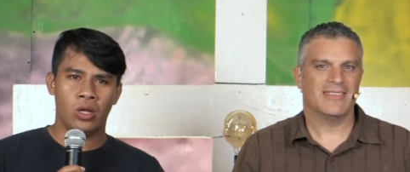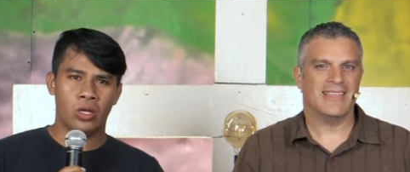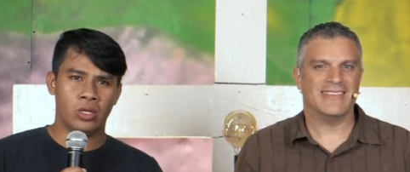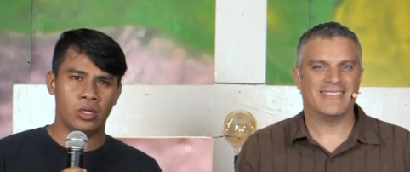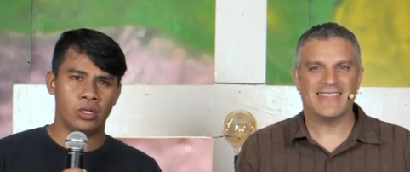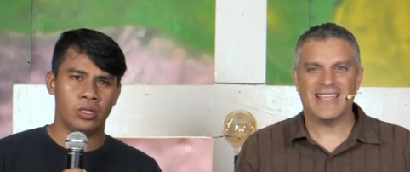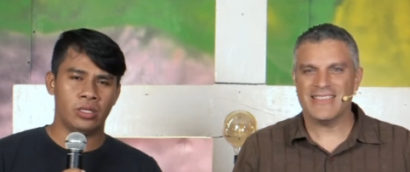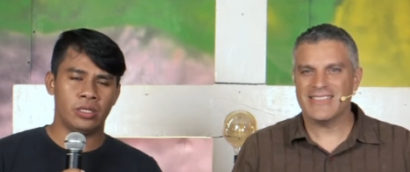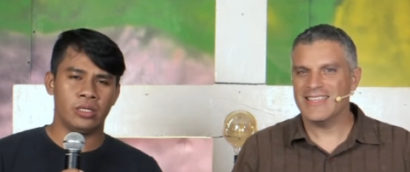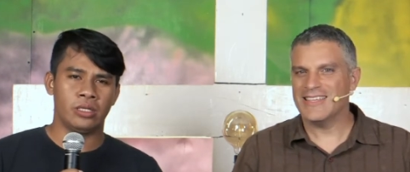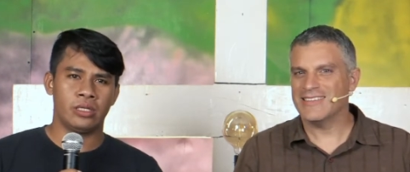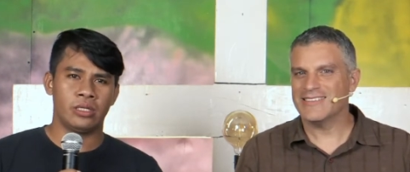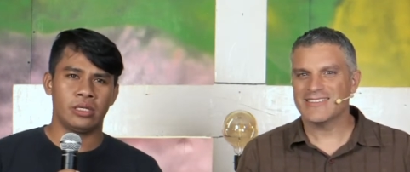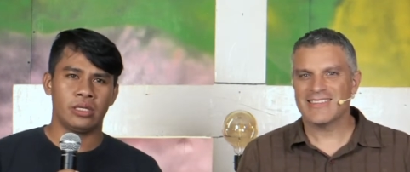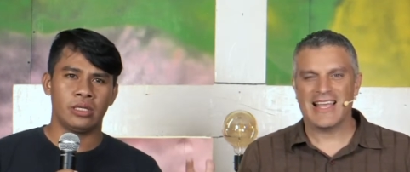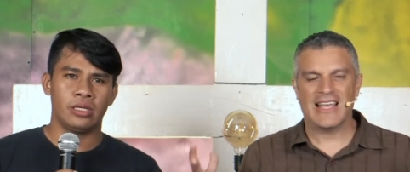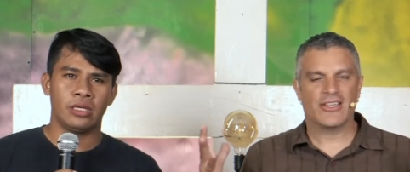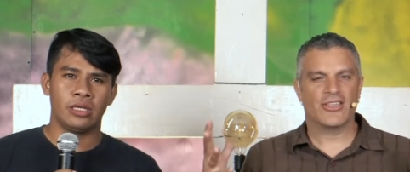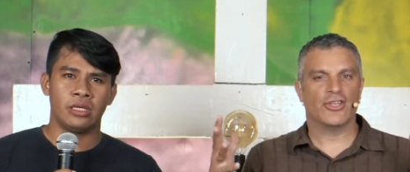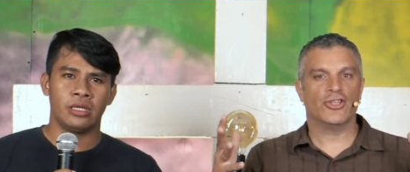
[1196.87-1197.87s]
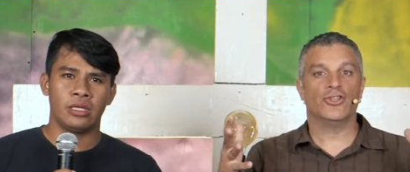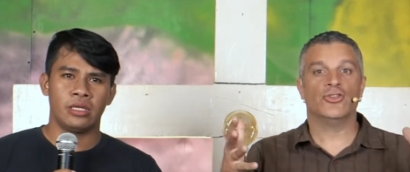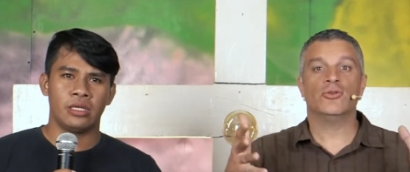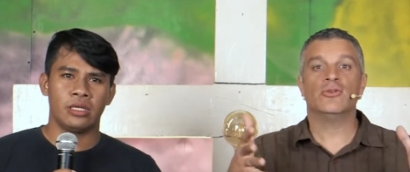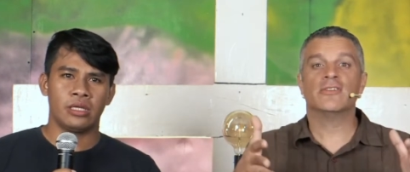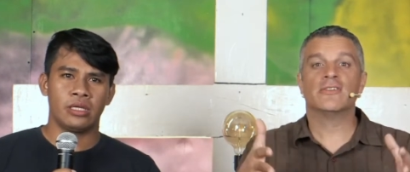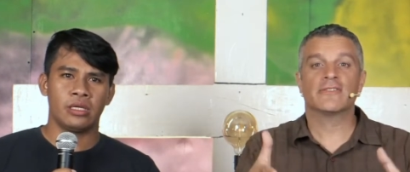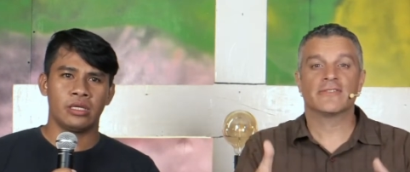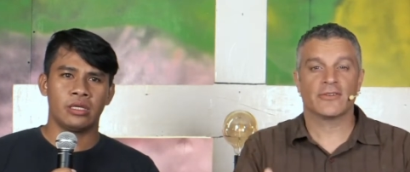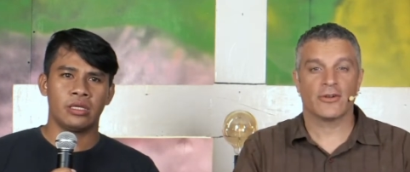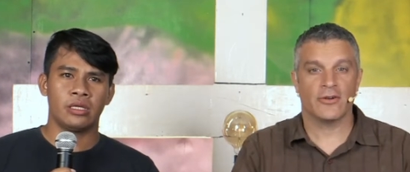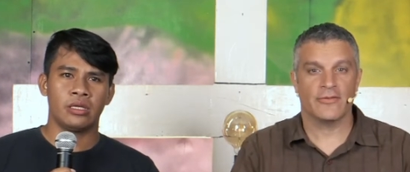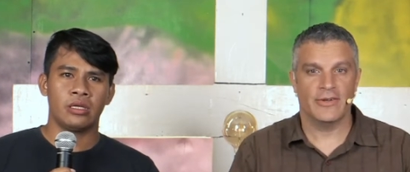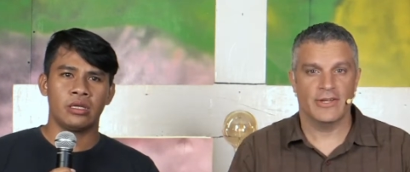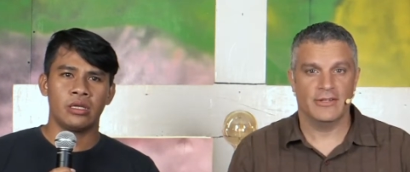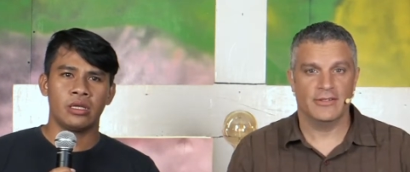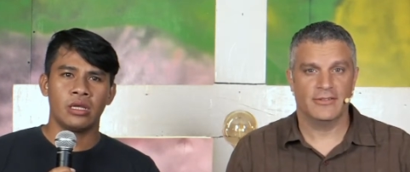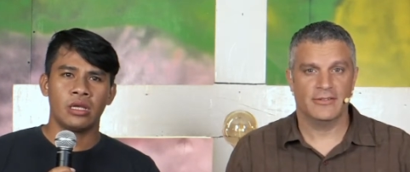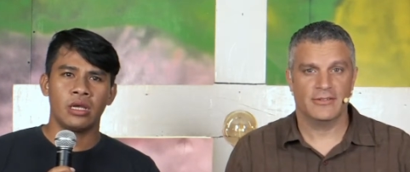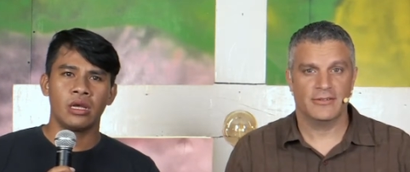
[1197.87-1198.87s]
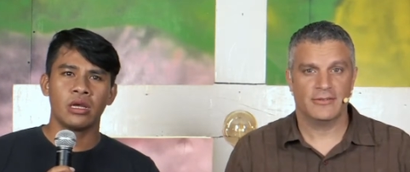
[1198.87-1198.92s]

Speaker 1: say things like, you deserve it.